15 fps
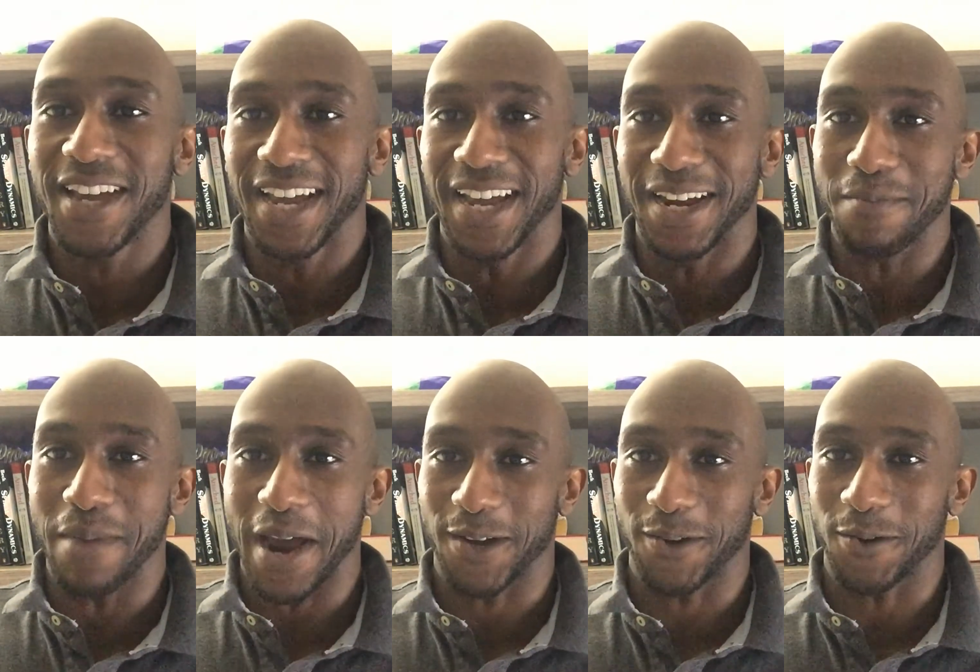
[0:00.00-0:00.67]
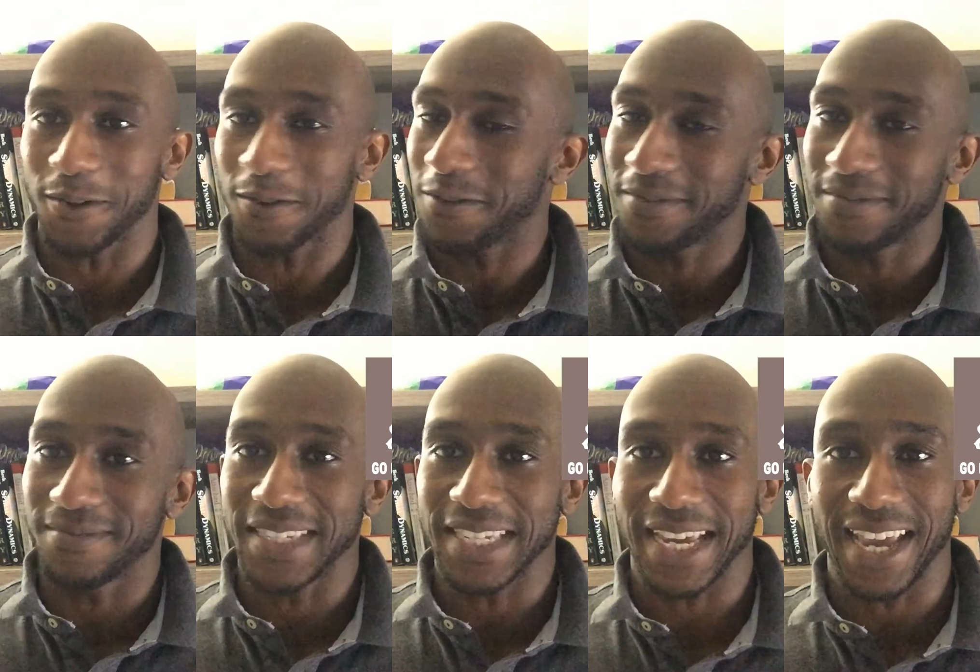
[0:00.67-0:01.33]
in a matter of,
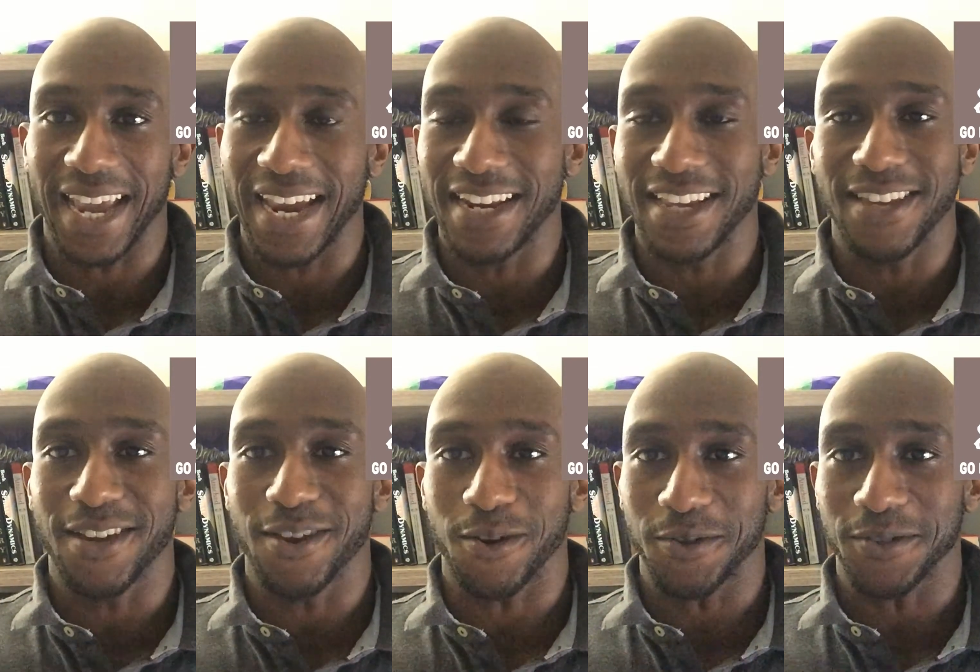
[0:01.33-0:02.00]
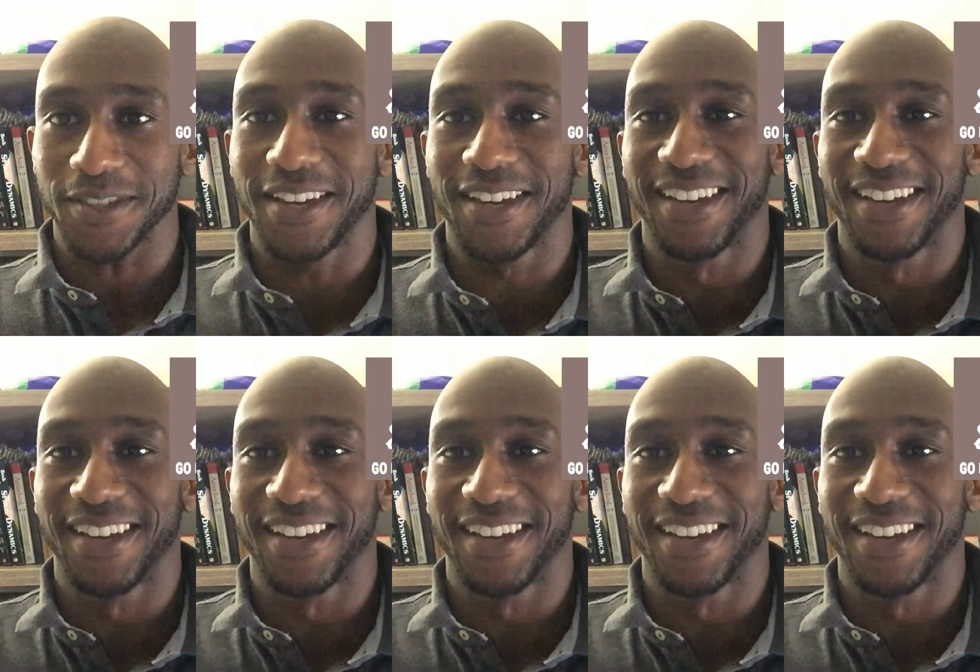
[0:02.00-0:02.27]
say, 80 years.